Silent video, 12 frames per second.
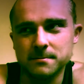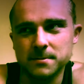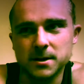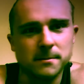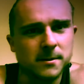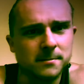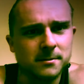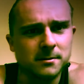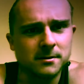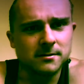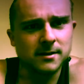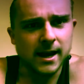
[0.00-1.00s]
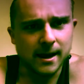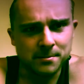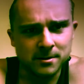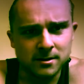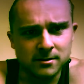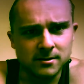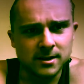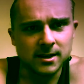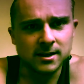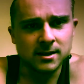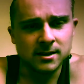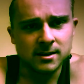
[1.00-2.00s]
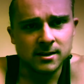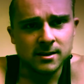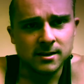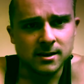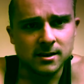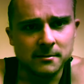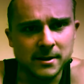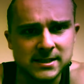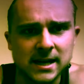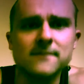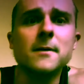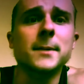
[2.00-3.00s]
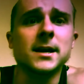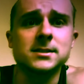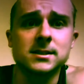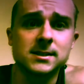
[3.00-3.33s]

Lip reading: keep people happy or like, it's kind of a mix.